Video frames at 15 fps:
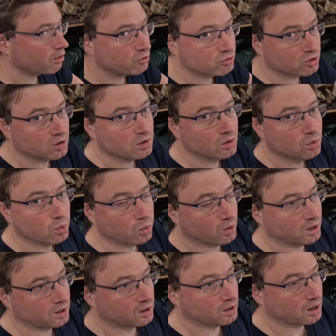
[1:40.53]
Ultra,
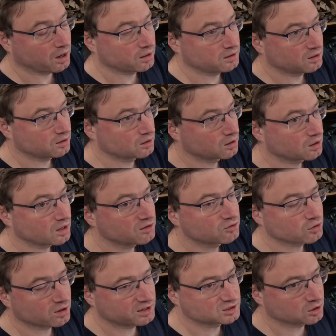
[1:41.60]
where I need
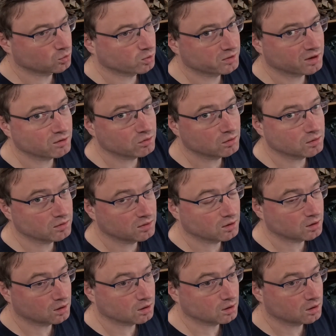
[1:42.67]
insulation without
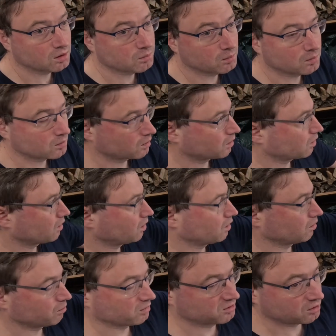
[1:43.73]
the
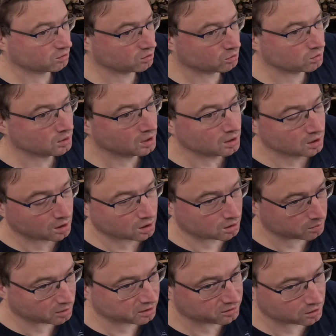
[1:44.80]
material
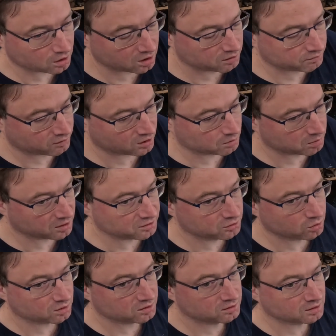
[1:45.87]
behind the live fireplace,
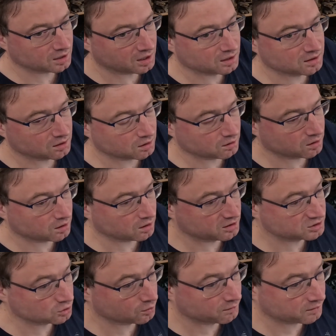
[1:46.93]
so it doesn't add
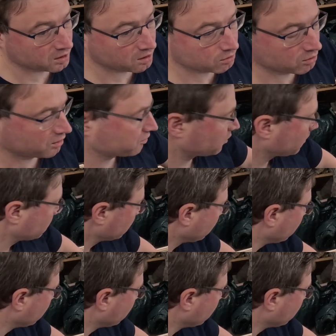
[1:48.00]
additional fire risk.